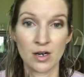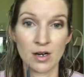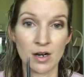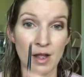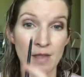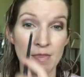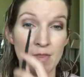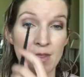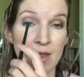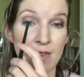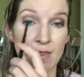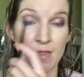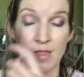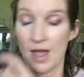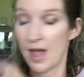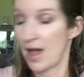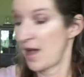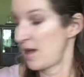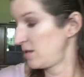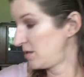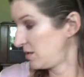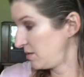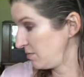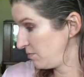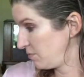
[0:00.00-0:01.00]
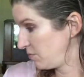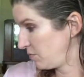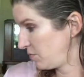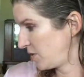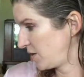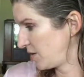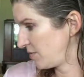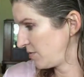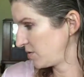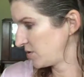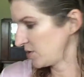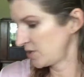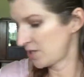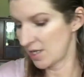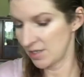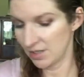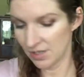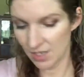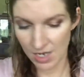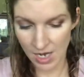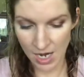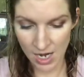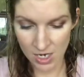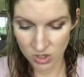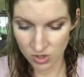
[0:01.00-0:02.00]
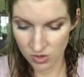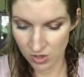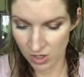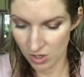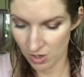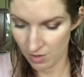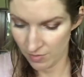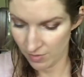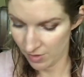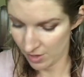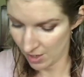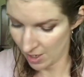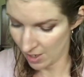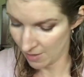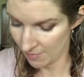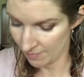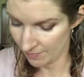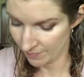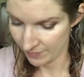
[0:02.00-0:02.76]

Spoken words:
and then that, whatever, sunset eye tree over there.